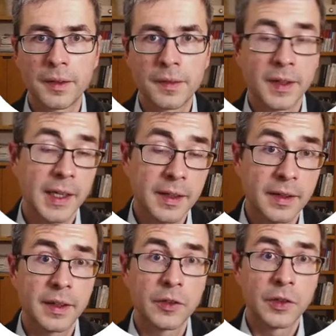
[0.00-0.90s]
select
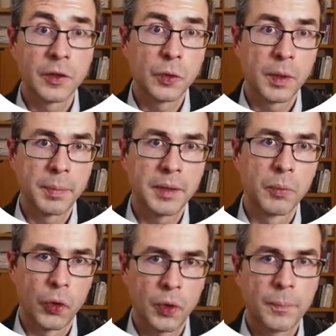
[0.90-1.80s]
can actually do a bit
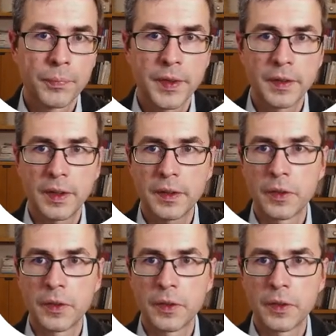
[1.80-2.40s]
more than that.